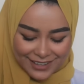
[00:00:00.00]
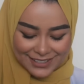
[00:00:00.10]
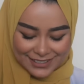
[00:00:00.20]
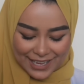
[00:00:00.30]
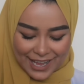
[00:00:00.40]

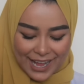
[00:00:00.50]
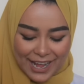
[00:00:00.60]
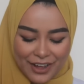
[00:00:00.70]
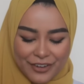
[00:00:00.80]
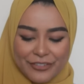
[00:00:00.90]
guys, I
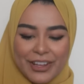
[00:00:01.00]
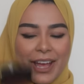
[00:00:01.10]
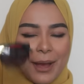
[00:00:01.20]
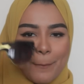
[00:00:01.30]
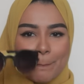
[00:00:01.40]
have
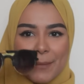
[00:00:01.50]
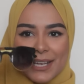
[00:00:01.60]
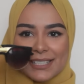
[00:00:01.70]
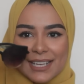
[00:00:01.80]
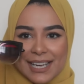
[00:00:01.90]

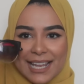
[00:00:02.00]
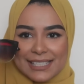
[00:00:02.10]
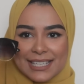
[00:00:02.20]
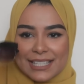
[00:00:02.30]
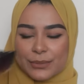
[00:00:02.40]
my
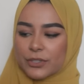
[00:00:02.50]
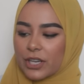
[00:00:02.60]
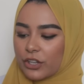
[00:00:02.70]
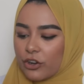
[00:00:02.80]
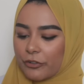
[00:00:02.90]
sunglasses,
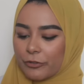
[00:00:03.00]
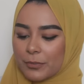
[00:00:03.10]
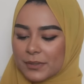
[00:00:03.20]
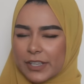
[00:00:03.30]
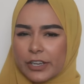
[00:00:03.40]
which I got
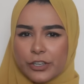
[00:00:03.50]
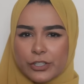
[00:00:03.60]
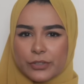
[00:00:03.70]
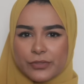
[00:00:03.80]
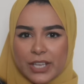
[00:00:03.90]
from Sana
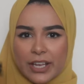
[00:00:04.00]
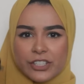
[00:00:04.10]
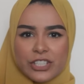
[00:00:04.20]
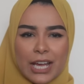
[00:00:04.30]
Yusufzai.